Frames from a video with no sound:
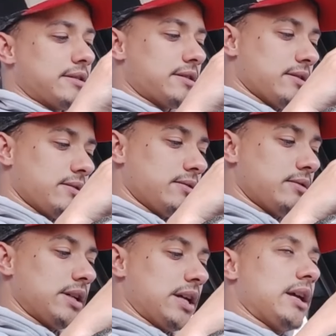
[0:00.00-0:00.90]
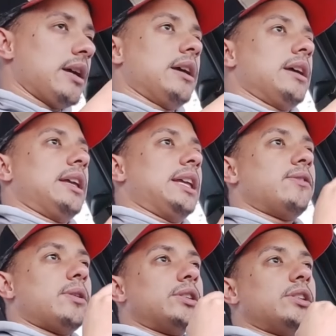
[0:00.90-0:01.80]
So if
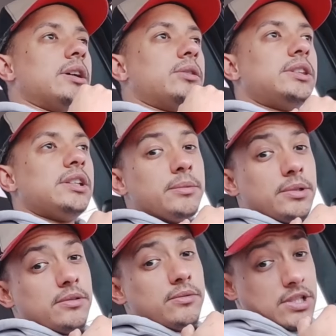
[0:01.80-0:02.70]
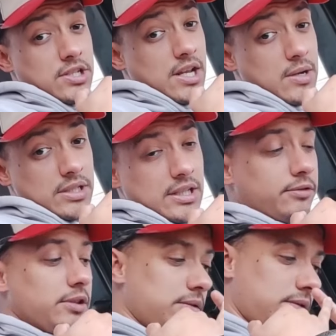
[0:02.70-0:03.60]
I want to go turbo, which I would love
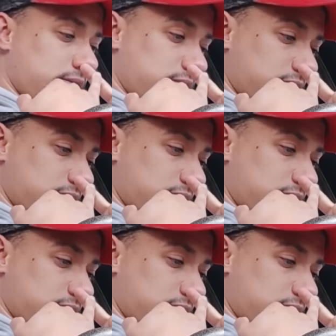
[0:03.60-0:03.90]
to do,